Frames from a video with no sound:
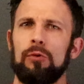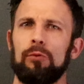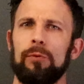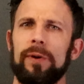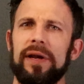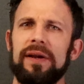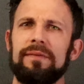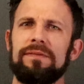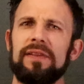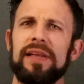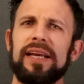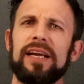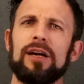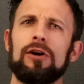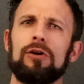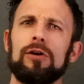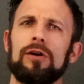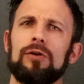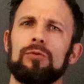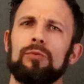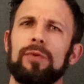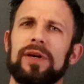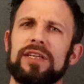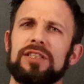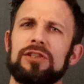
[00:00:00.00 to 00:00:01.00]
we've linked
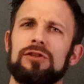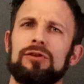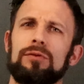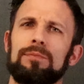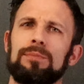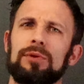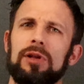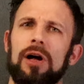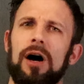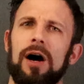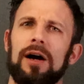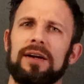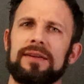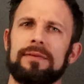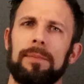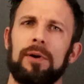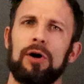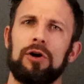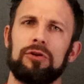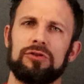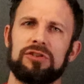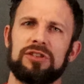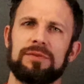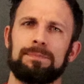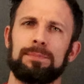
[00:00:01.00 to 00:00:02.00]
our original blog
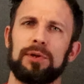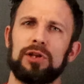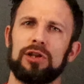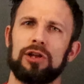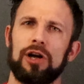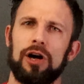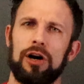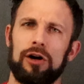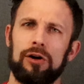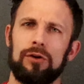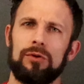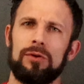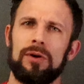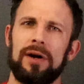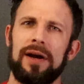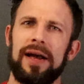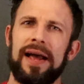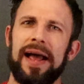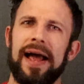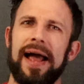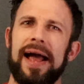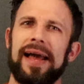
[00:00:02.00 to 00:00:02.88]
post below